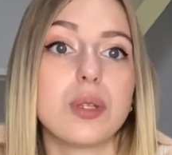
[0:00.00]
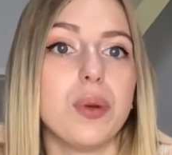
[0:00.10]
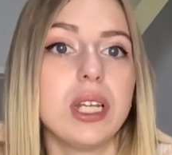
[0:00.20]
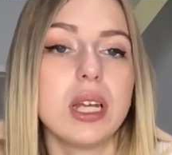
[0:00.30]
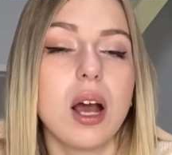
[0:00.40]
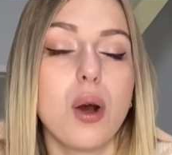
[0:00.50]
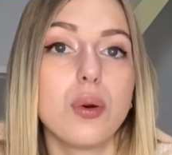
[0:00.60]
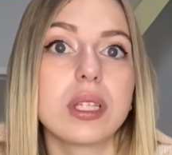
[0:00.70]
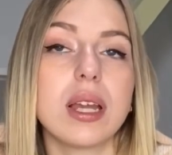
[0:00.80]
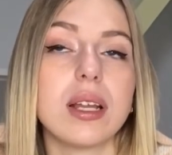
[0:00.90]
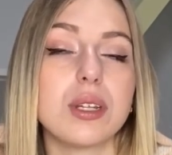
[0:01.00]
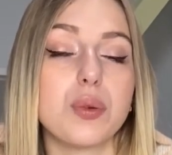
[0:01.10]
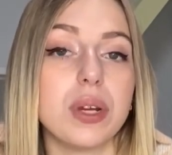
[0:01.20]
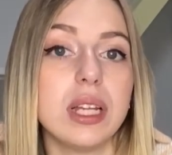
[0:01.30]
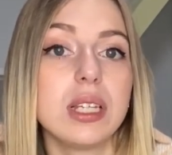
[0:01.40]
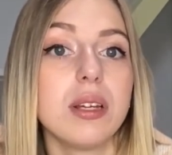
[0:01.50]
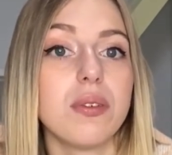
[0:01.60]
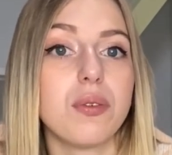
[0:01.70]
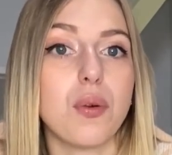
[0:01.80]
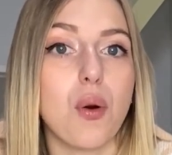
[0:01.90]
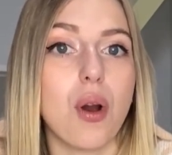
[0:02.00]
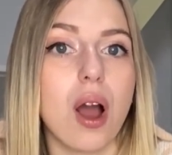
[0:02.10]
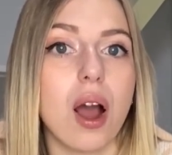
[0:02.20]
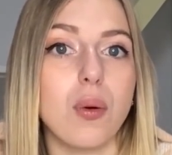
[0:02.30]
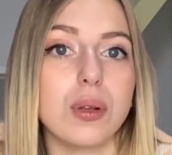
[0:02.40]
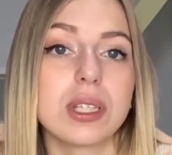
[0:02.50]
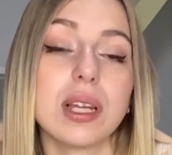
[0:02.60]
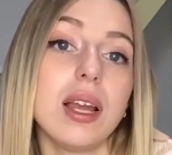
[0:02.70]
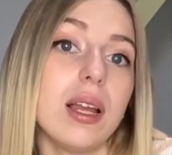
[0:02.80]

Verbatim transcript: 20 hours and 24 hours.